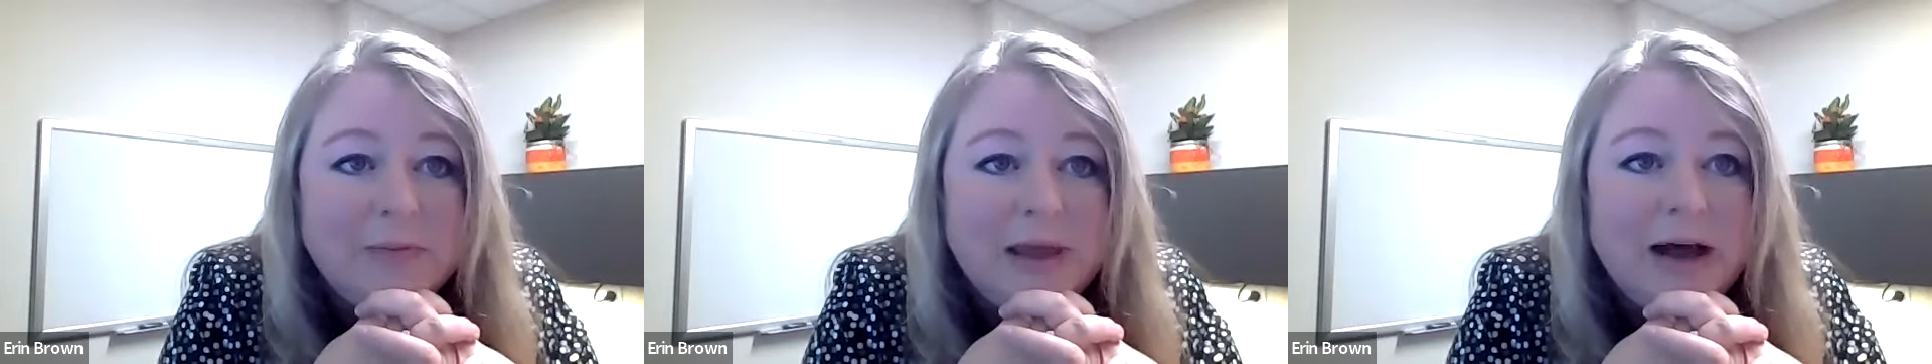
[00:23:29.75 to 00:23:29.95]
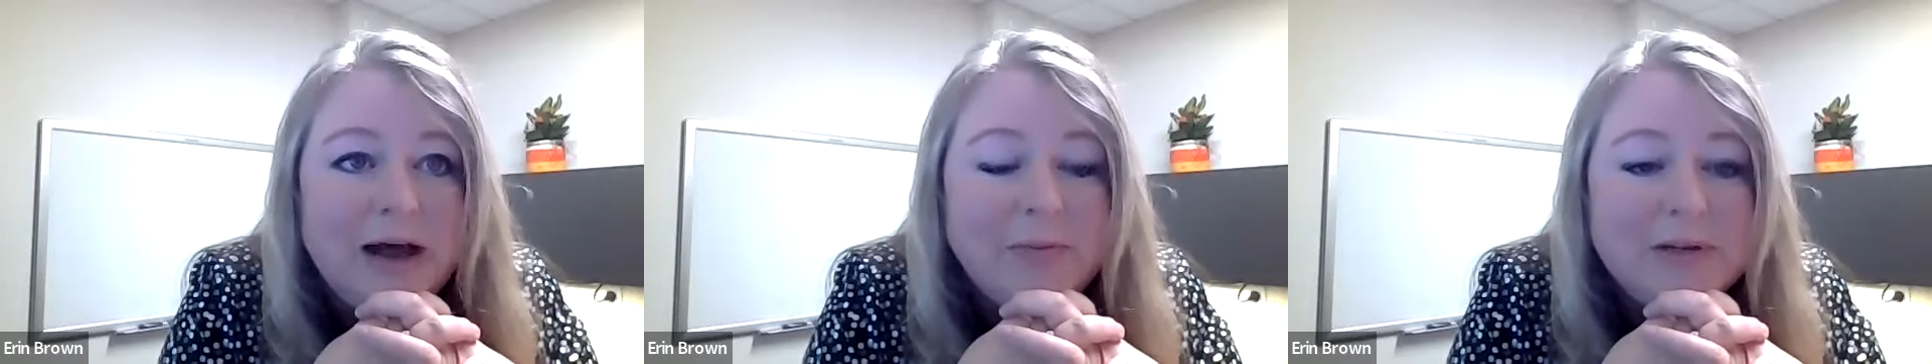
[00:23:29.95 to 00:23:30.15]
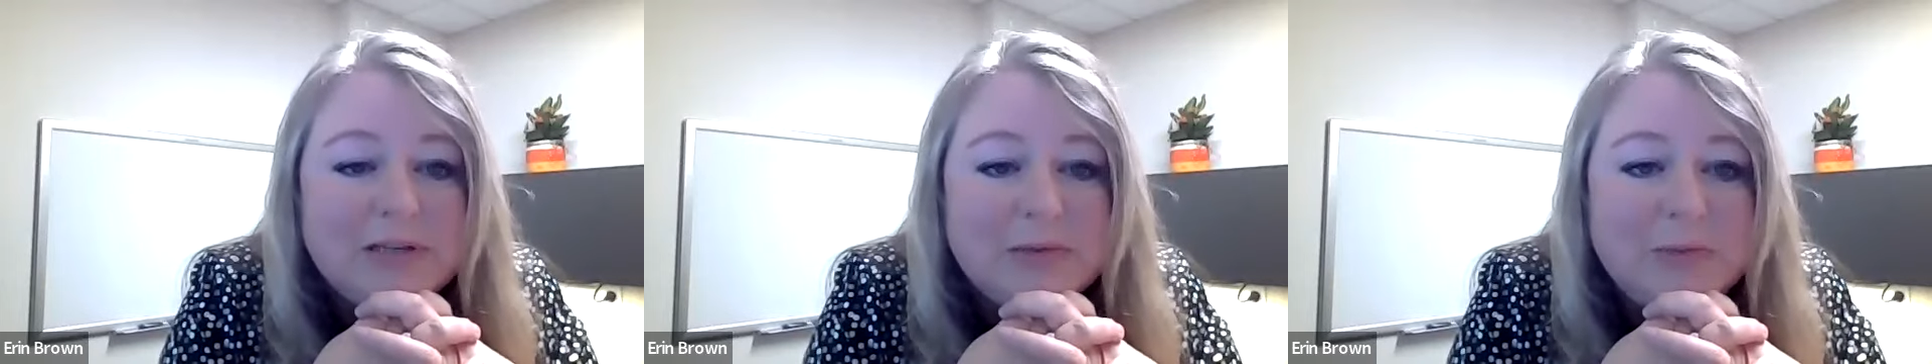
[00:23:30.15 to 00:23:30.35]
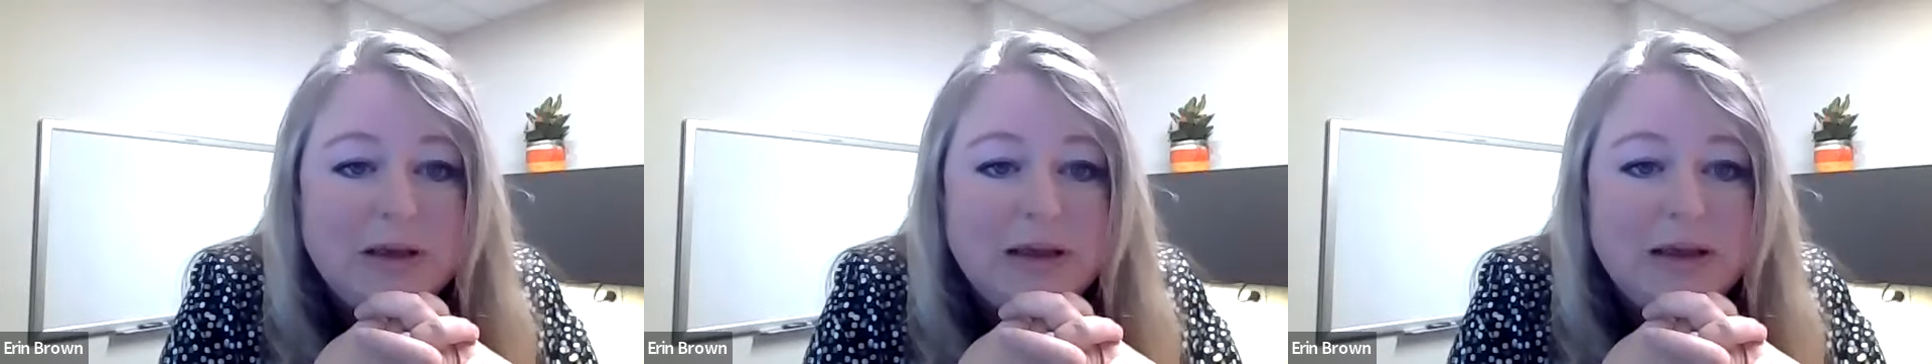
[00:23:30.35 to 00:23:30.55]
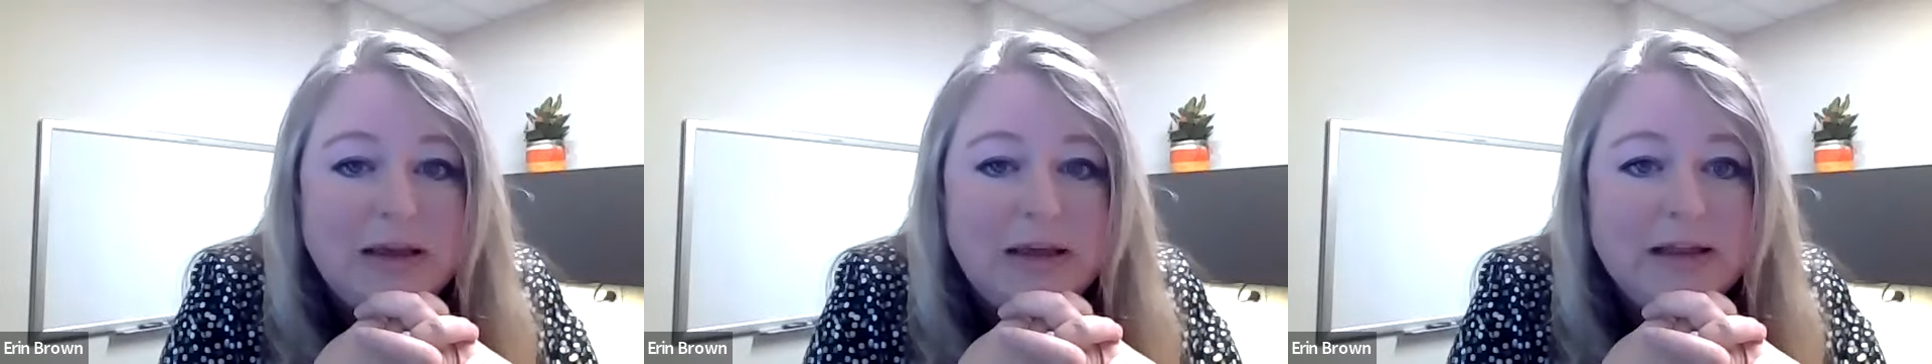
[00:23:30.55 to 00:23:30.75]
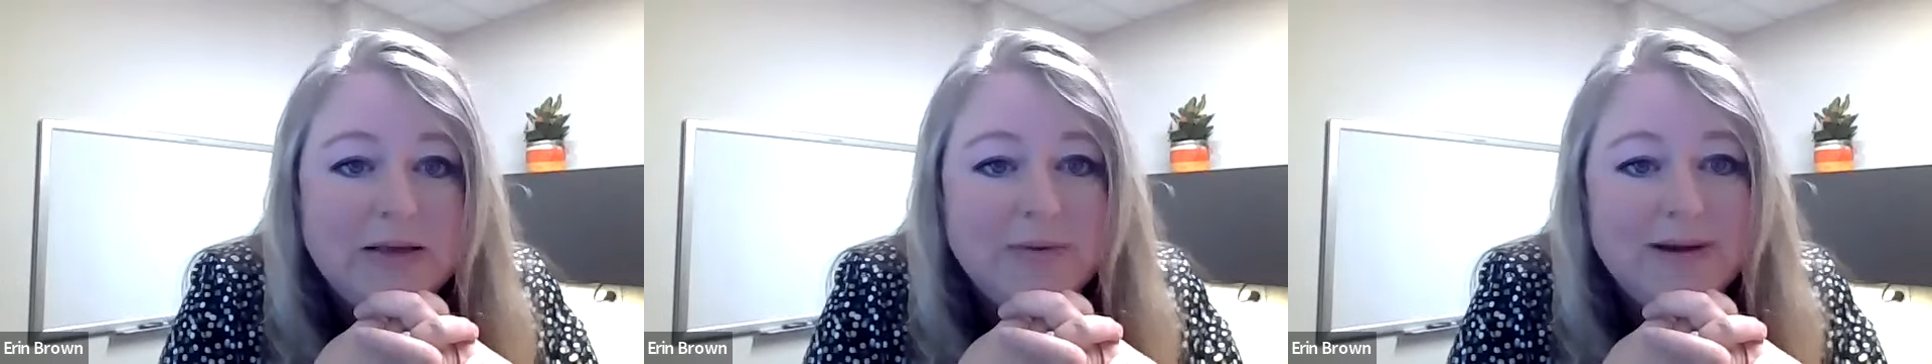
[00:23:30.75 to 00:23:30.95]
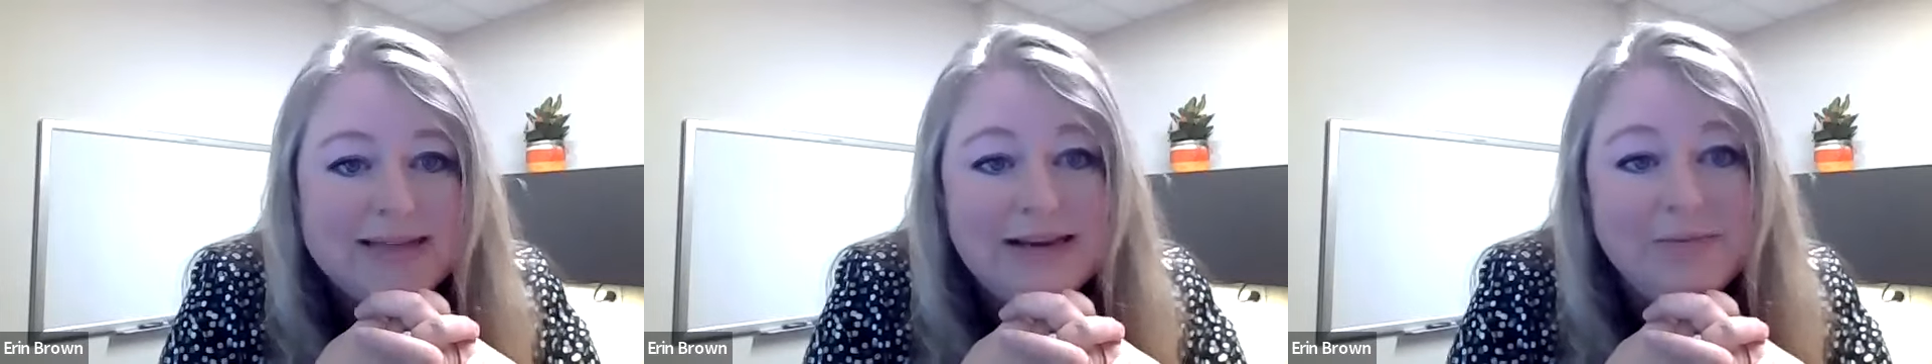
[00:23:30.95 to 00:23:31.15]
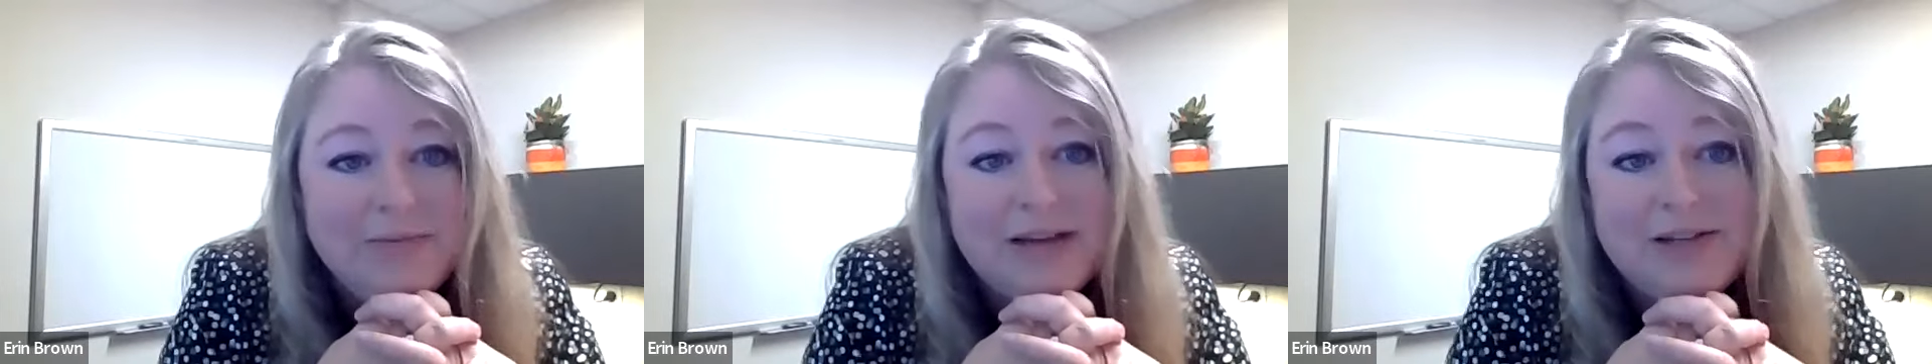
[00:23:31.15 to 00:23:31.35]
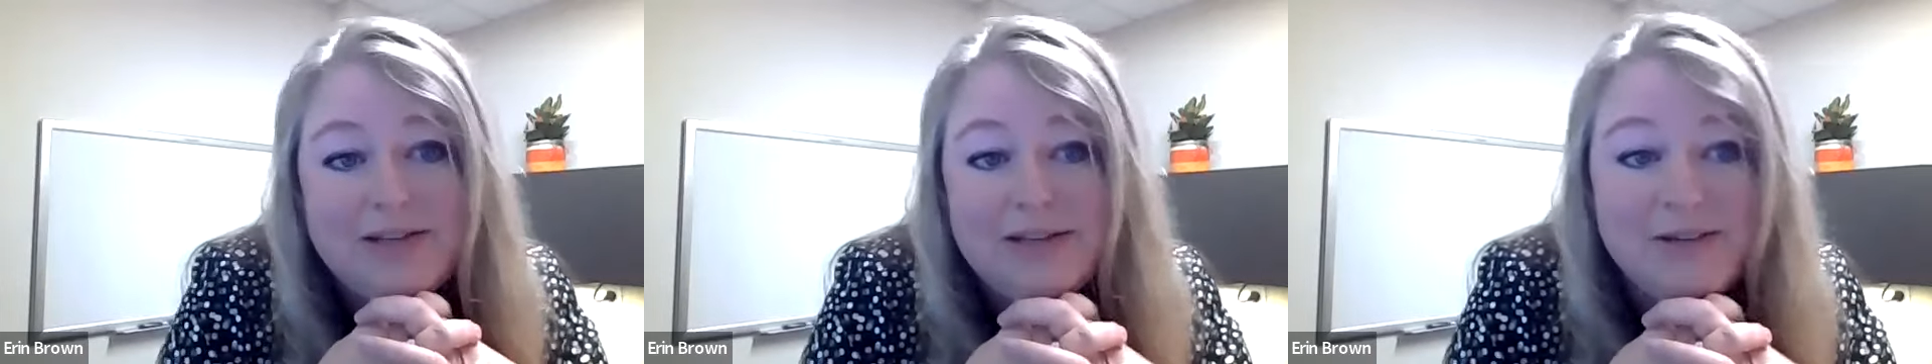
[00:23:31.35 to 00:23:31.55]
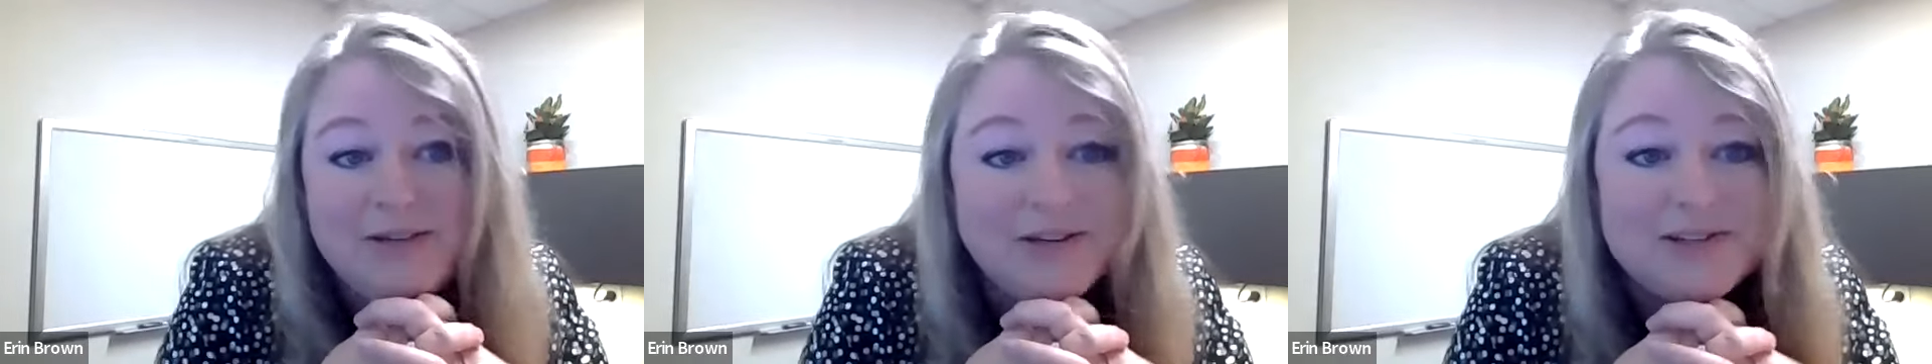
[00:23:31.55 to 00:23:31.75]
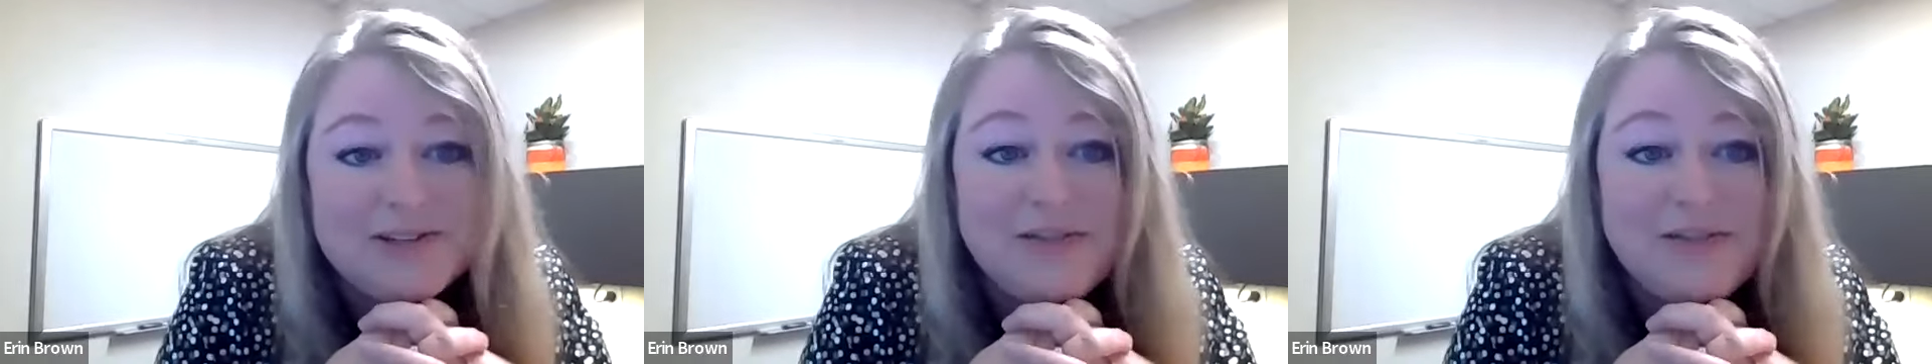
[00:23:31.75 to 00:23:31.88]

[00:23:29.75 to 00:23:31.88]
help us be the best ambassadors